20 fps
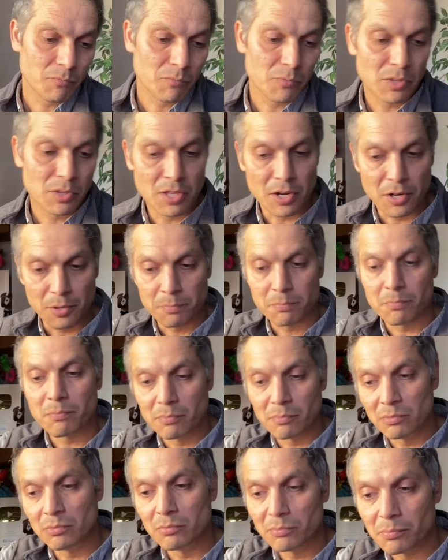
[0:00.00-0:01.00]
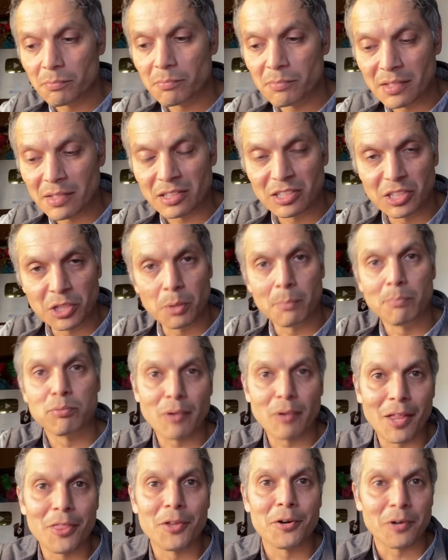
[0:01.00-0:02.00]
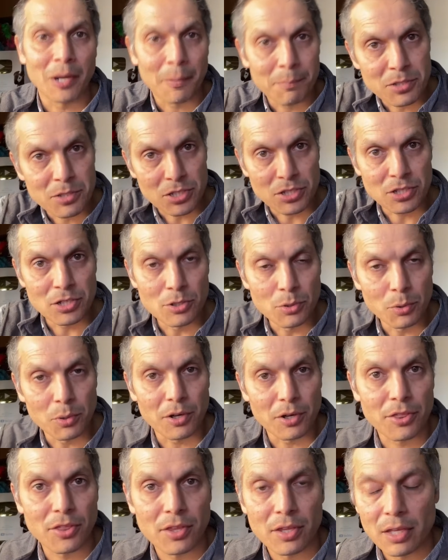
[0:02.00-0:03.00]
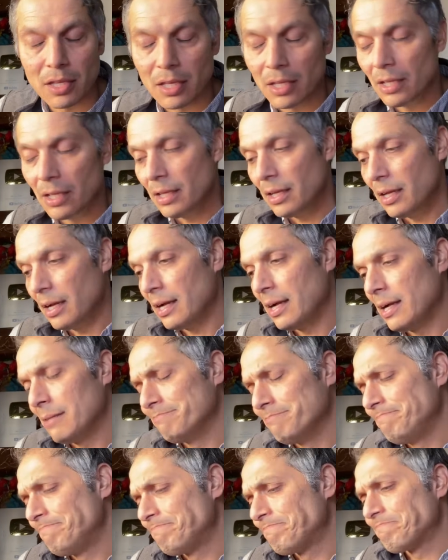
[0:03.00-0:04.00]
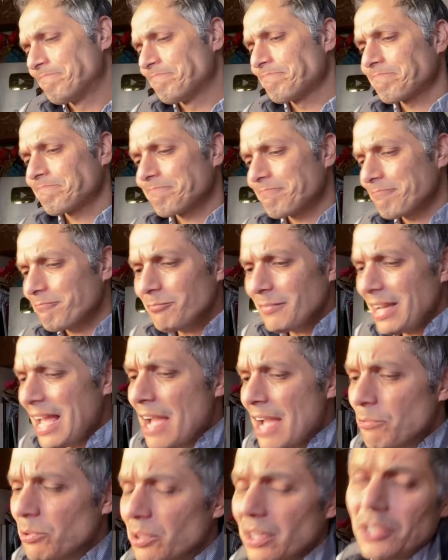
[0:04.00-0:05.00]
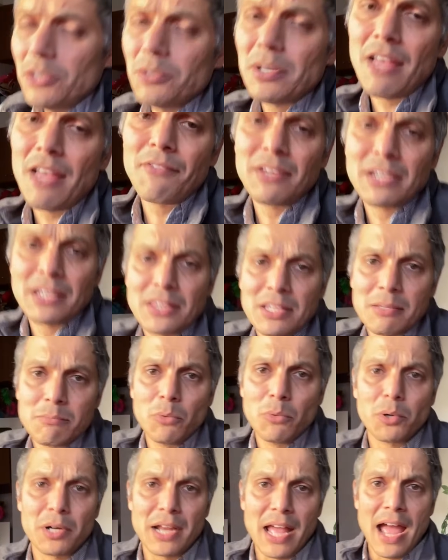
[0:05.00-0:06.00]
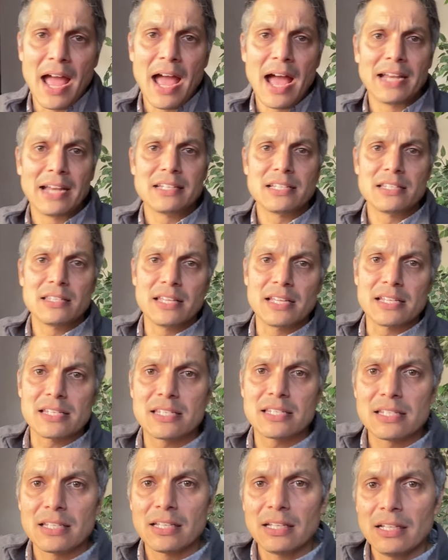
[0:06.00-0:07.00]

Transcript: their little brother up to the north. I really don't have anything more to add to this.